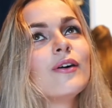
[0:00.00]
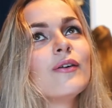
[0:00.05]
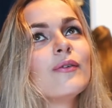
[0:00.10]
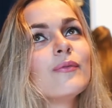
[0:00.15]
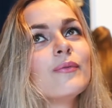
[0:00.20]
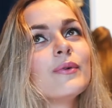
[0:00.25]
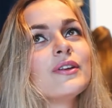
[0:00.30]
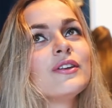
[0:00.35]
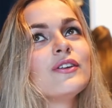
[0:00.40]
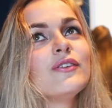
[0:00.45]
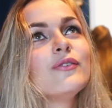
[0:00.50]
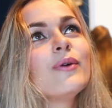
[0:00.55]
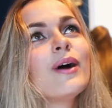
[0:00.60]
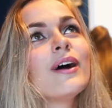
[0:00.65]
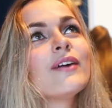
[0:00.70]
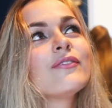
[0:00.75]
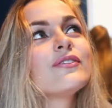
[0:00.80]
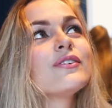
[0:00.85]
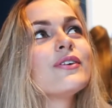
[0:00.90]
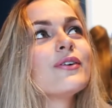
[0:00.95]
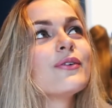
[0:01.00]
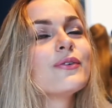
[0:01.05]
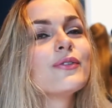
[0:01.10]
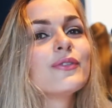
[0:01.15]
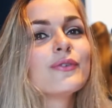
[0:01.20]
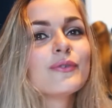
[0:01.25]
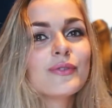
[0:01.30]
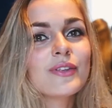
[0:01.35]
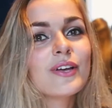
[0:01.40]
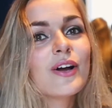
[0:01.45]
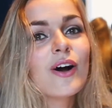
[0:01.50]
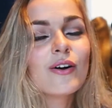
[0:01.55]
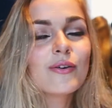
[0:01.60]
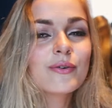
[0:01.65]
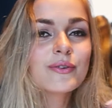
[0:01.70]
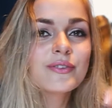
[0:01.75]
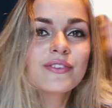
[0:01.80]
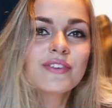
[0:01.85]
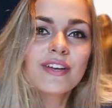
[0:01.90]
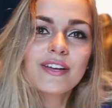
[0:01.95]
when you have to go through the
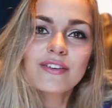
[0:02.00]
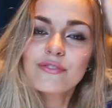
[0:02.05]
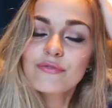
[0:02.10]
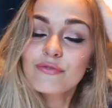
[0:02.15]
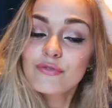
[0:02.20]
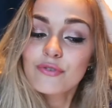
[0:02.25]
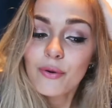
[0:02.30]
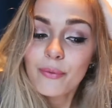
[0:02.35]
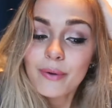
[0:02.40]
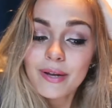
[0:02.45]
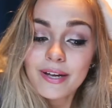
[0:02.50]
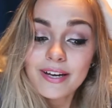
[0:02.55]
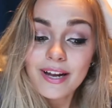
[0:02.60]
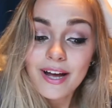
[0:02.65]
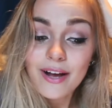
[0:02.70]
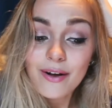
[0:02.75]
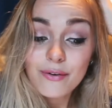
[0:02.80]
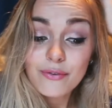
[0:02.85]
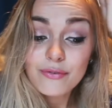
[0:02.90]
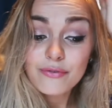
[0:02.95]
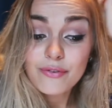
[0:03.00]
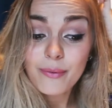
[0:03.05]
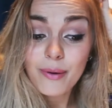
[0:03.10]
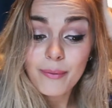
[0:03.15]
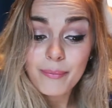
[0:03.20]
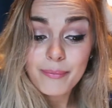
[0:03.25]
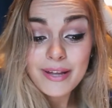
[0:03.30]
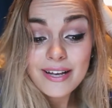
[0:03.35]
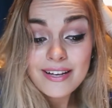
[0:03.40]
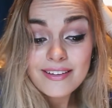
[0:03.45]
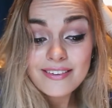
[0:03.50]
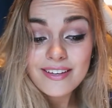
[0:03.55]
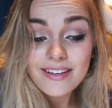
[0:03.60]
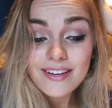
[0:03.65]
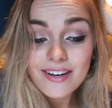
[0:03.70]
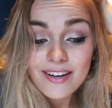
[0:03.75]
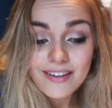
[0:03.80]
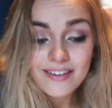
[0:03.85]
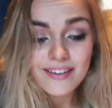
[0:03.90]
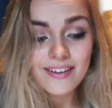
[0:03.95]
awkward stage of growing it out from a pixie
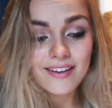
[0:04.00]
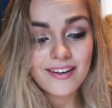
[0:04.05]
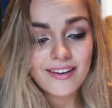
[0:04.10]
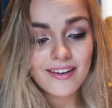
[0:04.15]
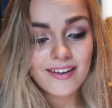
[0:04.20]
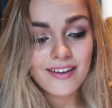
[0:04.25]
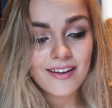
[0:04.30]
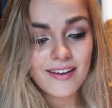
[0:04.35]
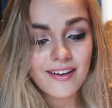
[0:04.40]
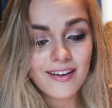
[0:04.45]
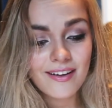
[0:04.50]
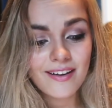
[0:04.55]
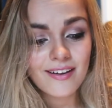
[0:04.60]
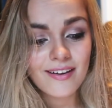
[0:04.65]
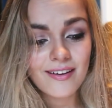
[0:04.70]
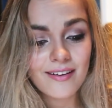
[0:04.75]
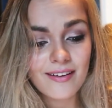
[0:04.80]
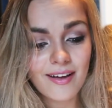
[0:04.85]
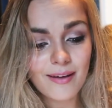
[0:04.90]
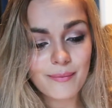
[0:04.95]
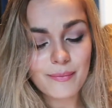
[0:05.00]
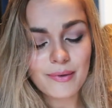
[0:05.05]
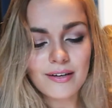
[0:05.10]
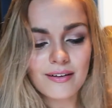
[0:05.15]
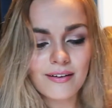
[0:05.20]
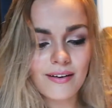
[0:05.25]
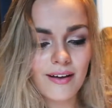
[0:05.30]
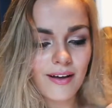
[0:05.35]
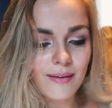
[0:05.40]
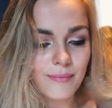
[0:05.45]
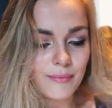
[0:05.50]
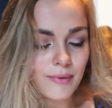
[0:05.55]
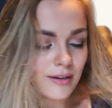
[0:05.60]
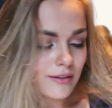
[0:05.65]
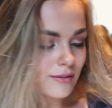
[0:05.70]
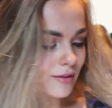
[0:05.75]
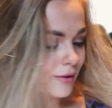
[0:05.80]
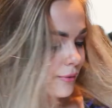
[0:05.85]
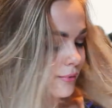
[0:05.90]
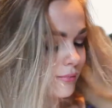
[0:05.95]
cut, I mean, I'm
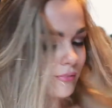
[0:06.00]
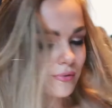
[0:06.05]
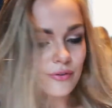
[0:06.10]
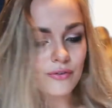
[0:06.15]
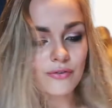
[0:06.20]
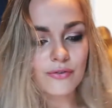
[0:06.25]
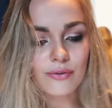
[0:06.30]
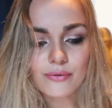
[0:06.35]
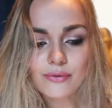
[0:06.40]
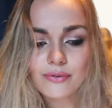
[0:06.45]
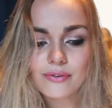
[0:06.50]
not going for a shoulder